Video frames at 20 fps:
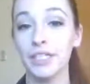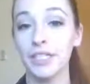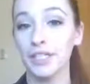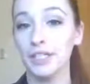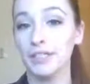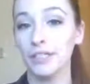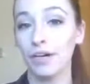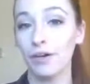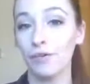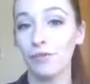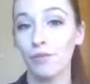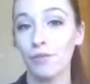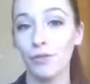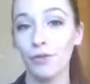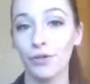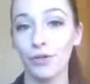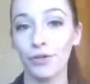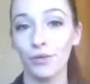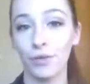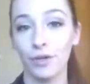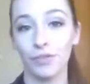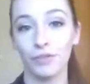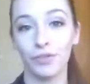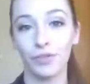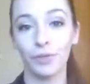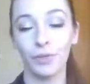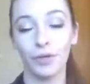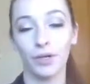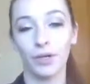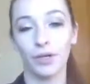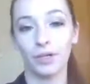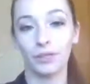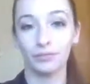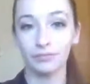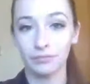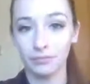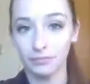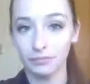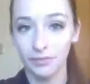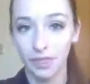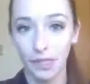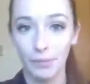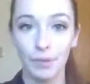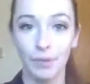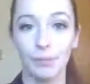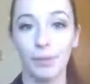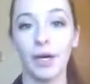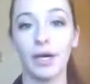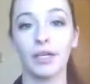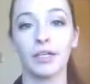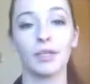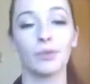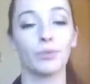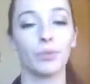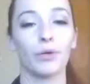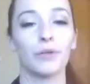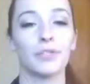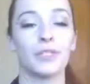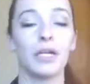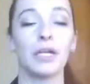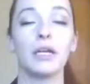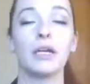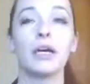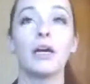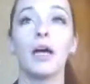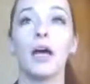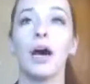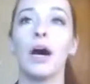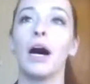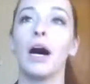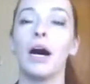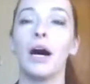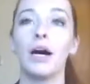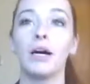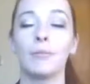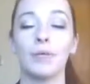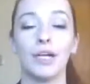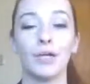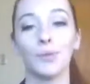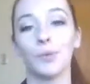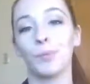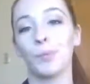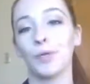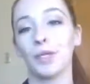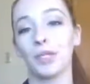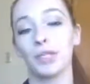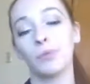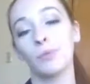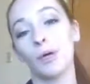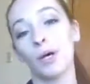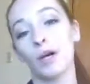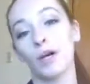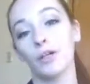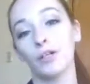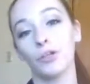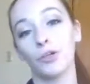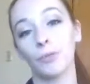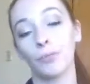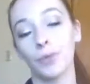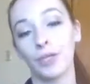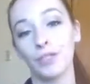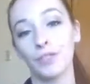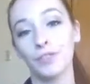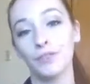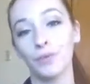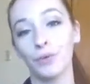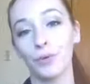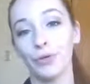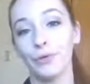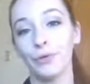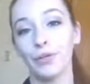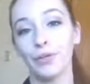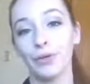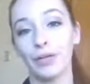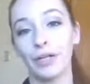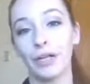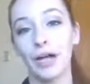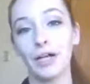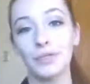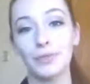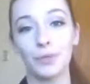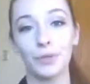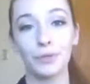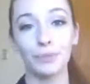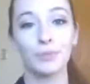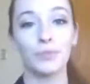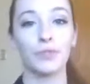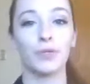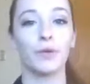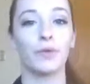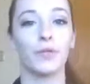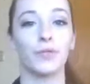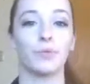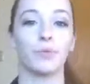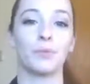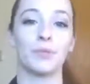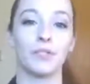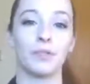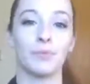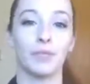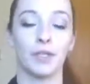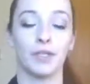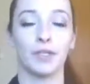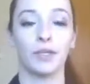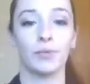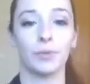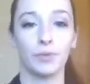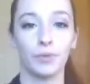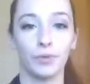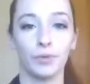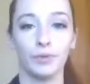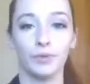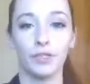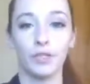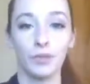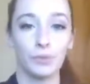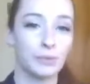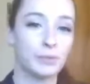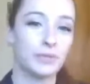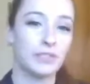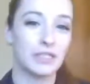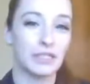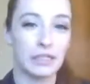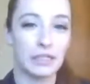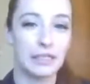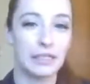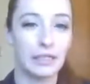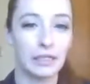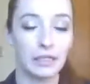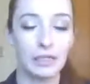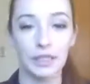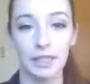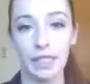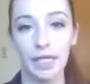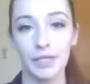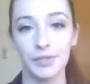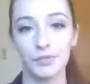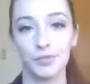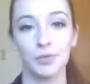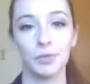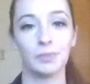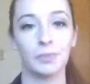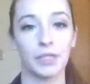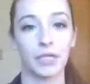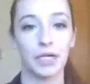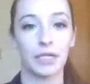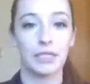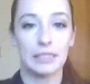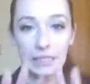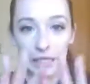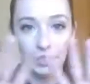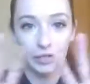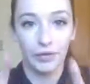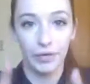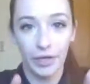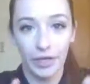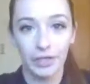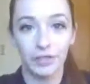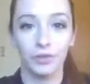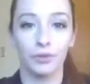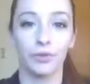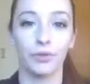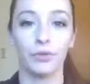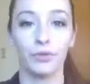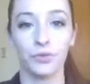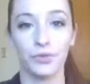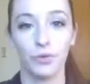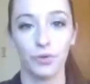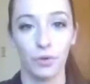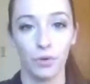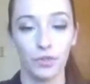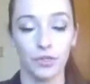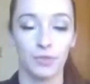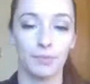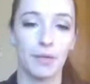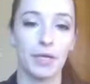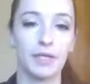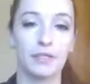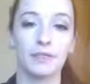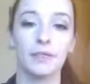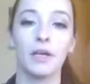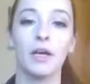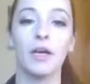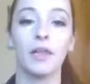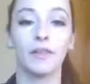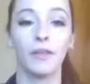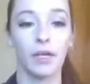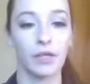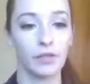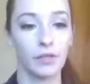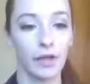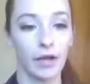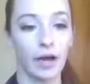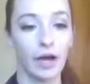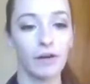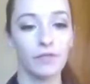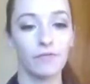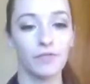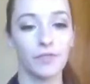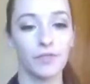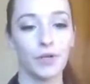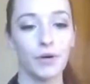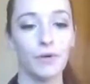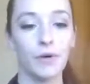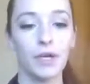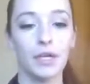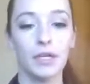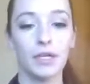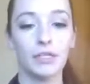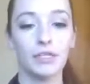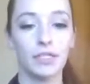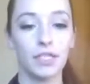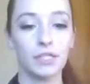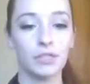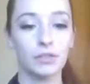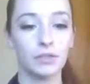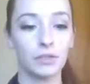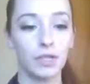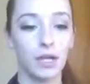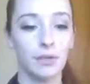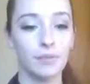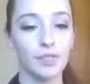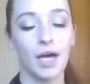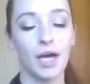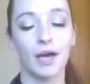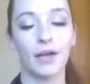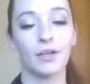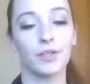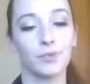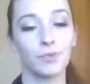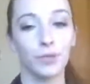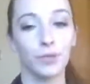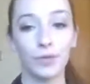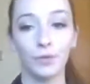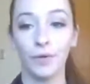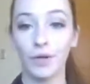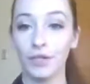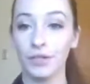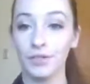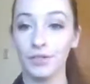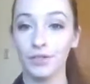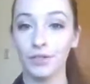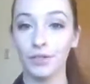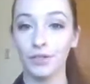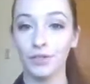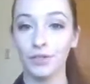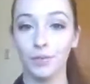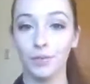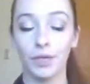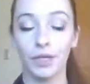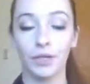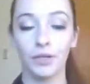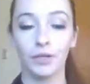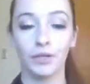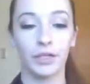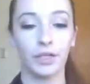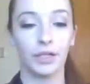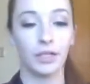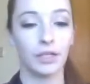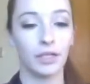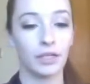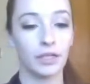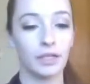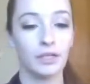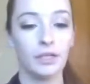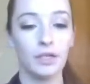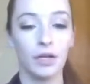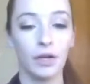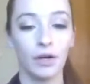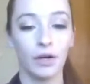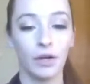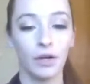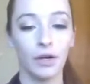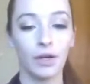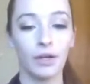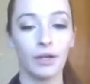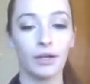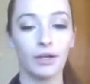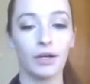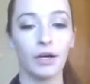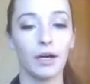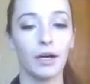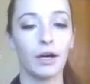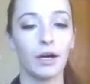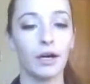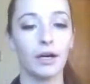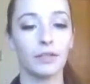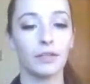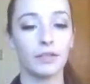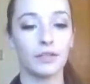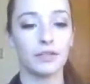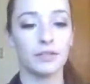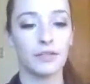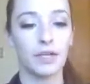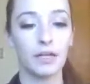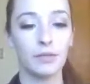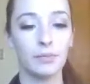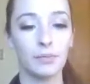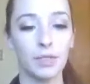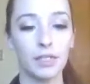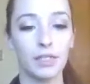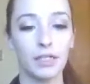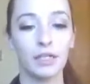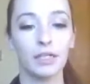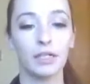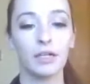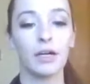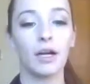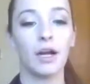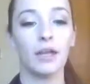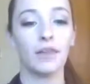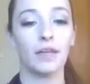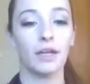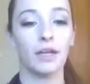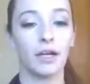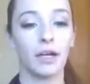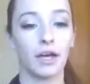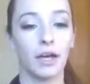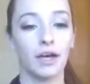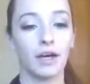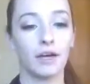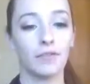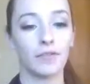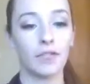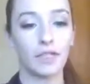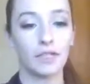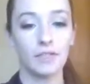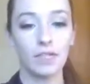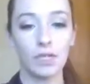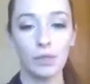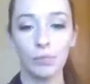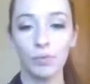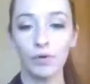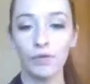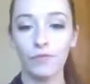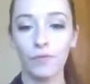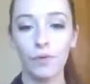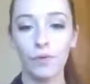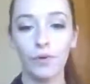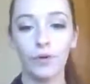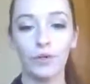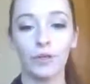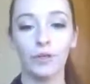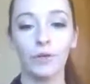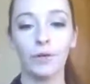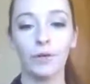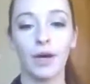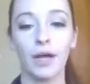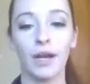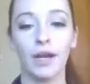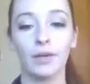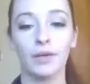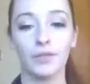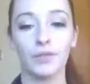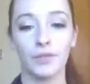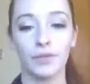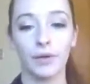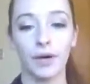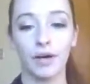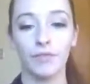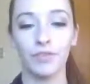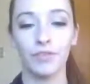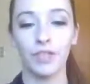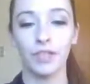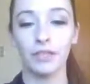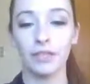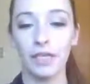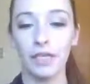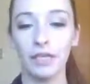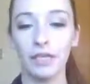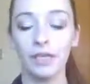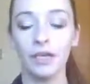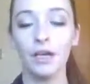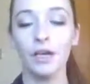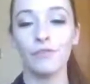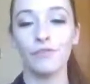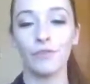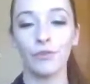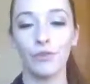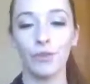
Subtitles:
these out for you if you are coming back in person. And I'll be putting them on your bins for you in your classroom. So this will be something that we'll, see in the classroom to kind of decorate your little storage space that you'll have. So digital name tags, when you're ready to start doing it, you're going to click on the assignment here, and then I have an example for you, and I also have the link for the